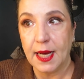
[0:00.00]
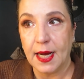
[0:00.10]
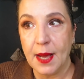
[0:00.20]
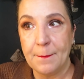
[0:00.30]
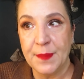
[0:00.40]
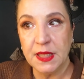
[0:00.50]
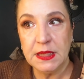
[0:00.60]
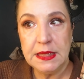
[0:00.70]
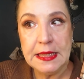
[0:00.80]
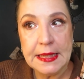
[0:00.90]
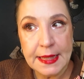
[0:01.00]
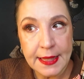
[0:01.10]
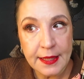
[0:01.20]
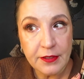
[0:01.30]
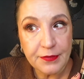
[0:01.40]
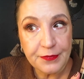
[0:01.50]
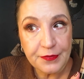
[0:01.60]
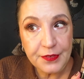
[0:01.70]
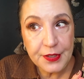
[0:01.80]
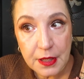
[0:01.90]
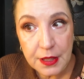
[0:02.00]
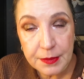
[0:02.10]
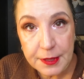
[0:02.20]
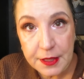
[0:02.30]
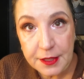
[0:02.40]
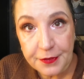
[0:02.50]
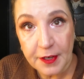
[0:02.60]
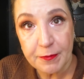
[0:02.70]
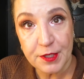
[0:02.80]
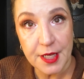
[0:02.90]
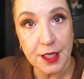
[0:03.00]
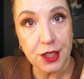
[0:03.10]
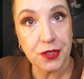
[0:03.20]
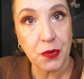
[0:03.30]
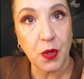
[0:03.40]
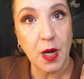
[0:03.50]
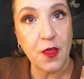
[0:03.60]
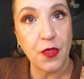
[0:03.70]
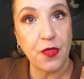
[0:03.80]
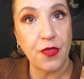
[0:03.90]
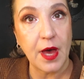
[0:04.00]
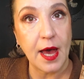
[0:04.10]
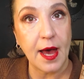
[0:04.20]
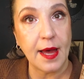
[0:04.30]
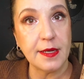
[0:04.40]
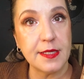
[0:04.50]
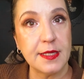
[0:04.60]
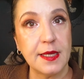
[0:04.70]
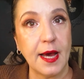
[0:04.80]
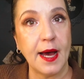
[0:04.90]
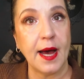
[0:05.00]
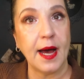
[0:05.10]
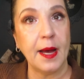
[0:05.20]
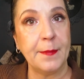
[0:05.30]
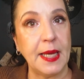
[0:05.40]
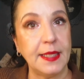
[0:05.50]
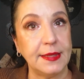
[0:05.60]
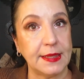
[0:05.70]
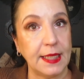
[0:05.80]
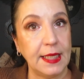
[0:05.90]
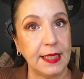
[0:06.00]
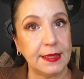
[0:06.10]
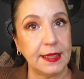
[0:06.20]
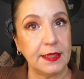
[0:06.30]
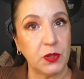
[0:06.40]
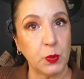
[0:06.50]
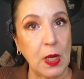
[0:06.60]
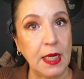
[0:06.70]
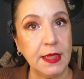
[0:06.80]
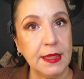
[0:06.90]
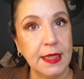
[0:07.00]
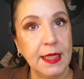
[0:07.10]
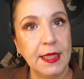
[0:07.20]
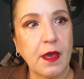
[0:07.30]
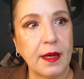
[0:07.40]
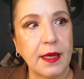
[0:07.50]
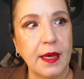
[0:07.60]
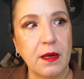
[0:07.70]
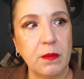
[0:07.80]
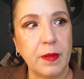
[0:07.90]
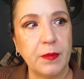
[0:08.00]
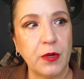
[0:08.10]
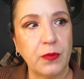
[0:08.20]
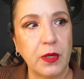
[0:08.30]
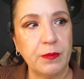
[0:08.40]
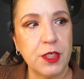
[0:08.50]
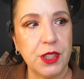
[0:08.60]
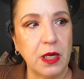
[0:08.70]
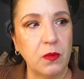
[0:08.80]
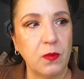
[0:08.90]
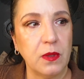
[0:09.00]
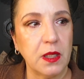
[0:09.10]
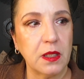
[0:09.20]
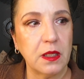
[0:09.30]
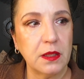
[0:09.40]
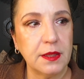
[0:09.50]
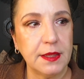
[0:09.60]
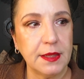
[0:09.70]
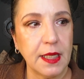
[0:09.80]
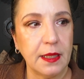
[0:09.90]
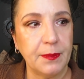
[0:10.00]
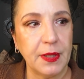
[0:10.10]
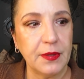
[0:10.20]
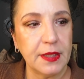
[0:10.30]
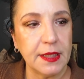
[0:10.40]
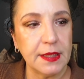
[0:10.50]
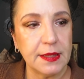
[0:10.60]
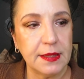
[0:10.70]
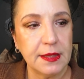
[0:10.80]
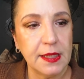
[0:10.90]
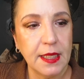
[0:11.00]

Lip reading: I believe, I'm 65% sure that Amanda Zed likes it as well. I can't remember what Michelle Wong said about this,